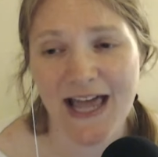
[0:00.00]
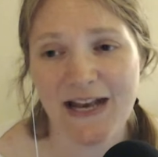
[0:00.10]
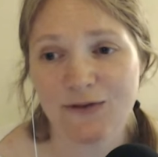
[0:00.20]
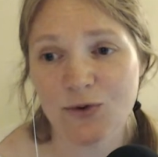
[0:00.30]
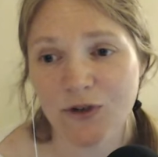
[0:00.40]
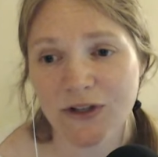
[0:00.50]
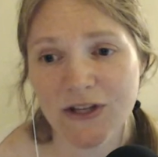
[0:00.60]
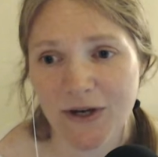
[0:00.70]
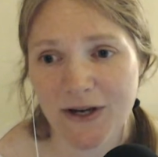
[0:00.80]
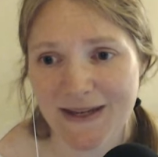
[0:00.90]
And if you really
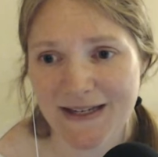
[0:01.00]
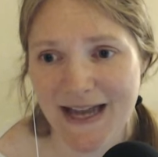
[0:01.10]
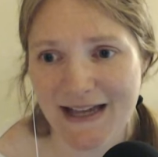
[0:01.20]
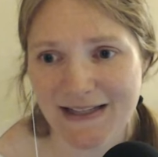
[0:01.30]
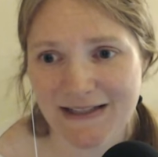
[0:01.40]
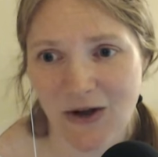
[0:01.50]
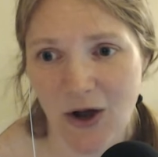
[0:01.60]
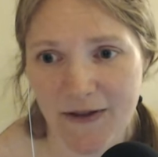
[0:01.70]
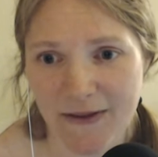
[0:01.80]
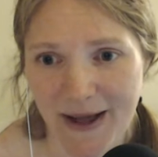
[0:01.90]
want to be a guest
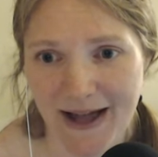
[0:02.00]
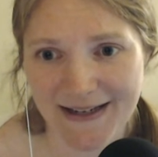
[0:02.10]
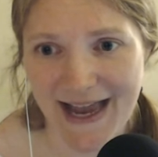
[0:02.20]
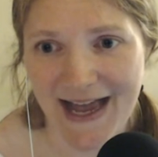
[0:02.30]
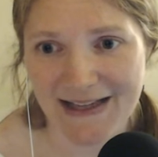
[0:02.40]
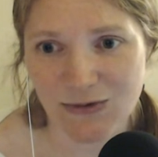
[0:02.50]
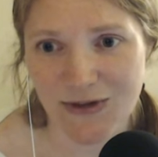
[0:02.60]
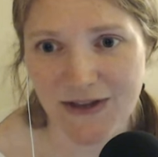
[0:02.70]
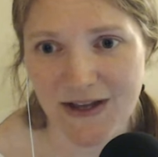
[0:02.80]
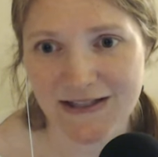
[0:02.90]
on the podcast
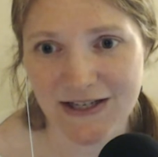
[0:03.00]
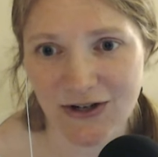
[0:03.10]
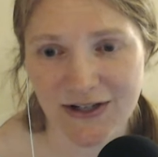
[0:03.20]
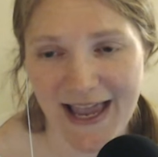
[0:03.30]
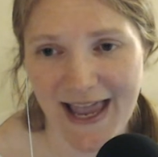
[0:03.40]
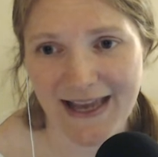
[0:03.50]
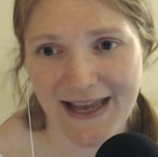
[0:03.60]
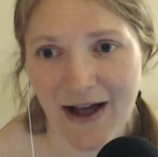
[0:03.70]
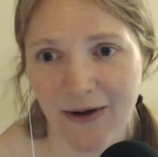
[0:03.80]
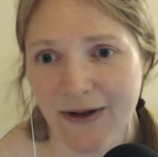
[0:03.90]
with us here in a
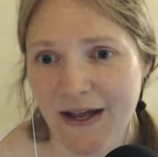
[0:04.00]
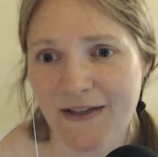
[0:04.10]
Hangout,